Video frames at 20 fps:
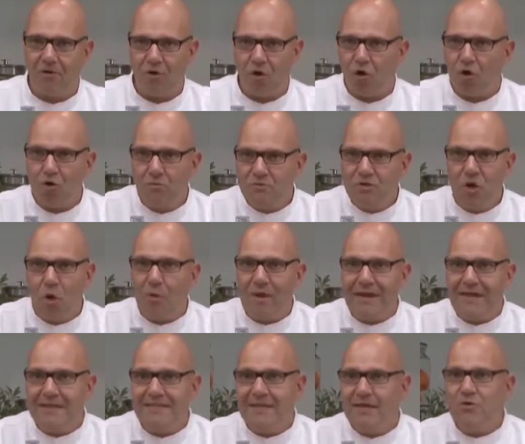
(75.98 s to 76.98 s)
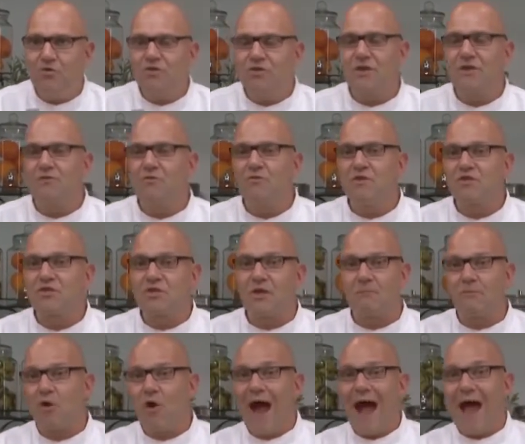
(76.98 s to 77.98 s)
herbs going continuously through the
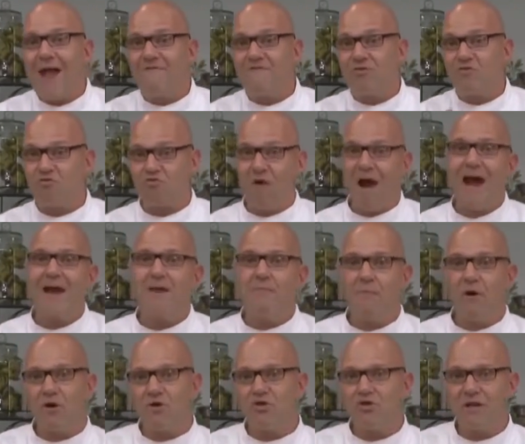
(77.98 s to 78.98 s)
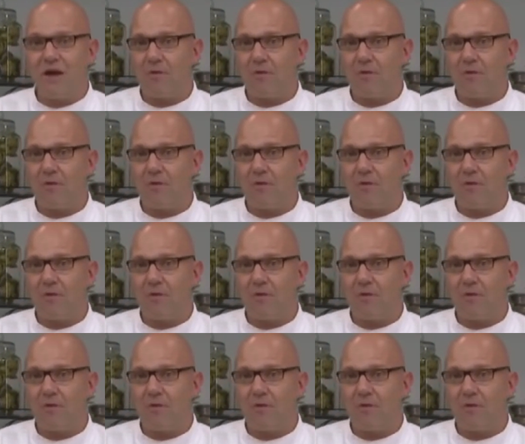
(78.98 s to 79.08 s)
summer. I've dried a bunch.